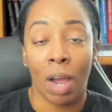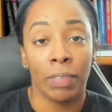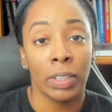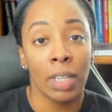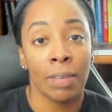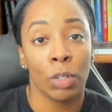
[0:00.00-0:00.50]

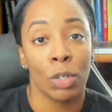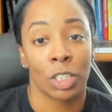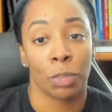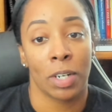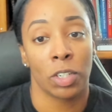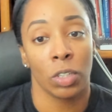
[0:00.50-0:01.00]
profit level,
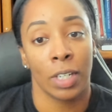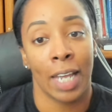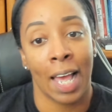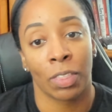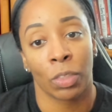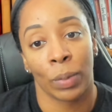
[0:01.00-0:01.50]
especially
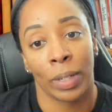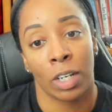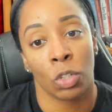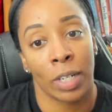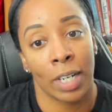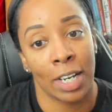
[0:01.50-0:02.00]
at
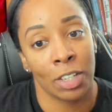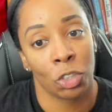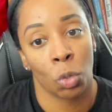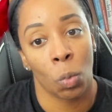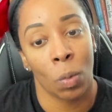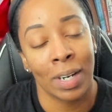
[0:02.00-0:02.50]

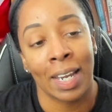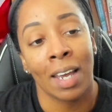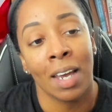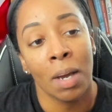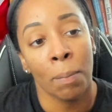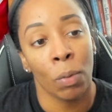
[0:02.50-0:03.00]
320